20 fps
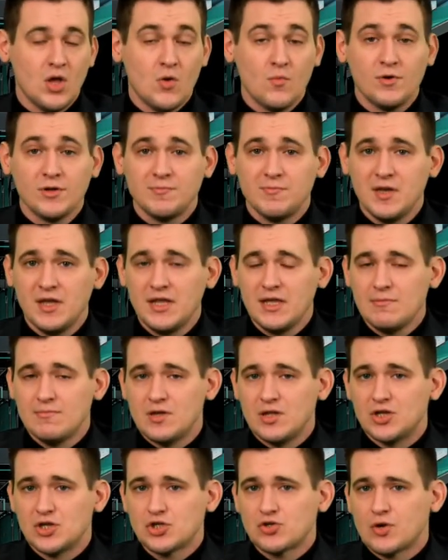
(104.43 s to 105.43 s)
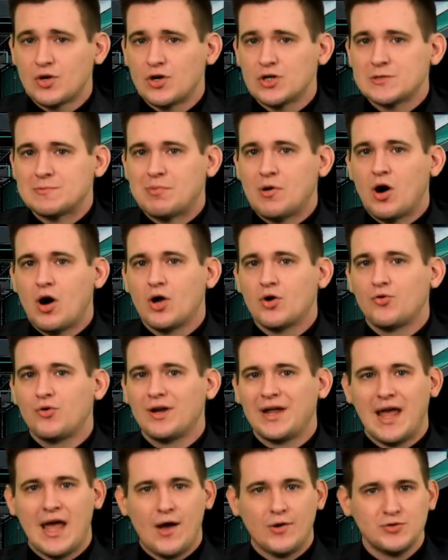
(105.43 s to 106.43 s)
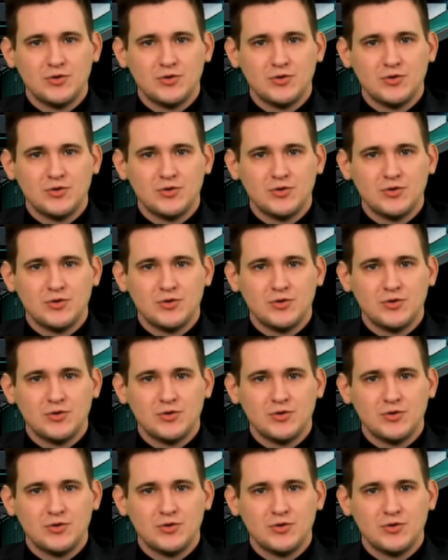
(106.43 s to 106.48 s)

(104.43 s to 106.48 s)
with many administrators pondering how